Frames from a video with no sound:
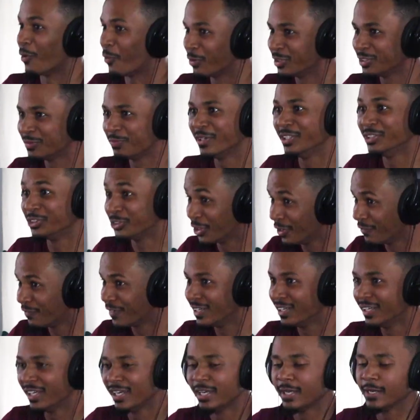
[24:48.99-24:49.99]
always been
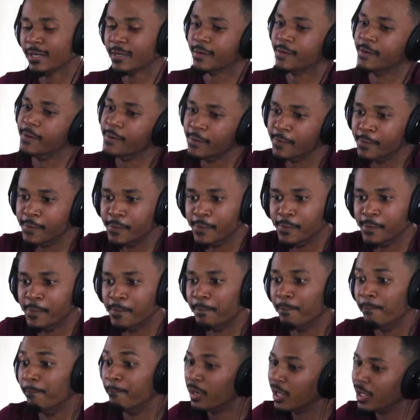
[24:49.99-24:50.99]
driven. Yeah, yeah, yeah.
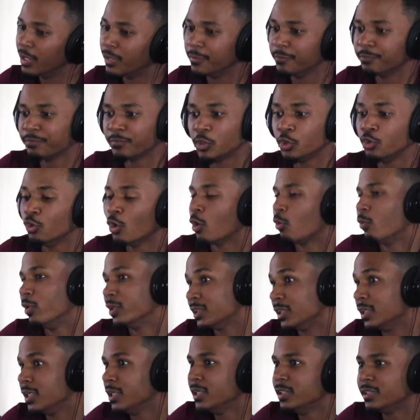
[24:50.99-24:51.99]
Um, but you know, it
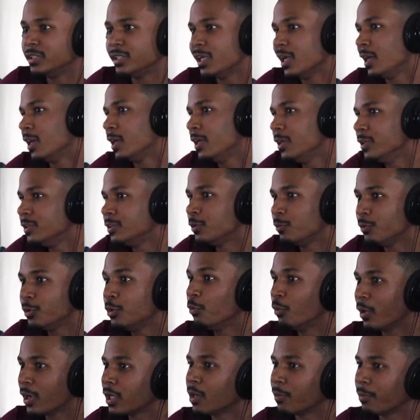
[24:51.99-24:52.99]
wasn't easy. It ain't easy when
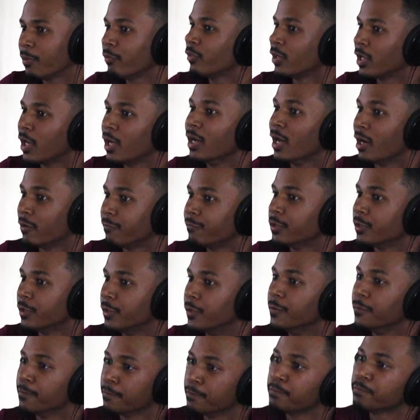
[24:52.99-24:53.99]
you're waking up every day not
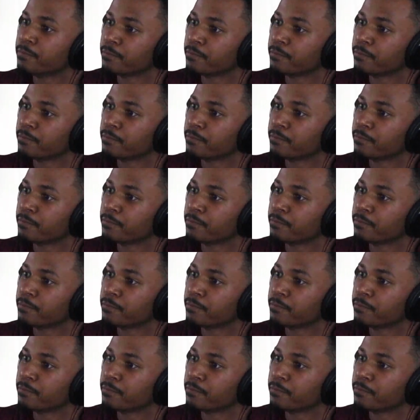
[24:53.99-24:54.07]
feeling it.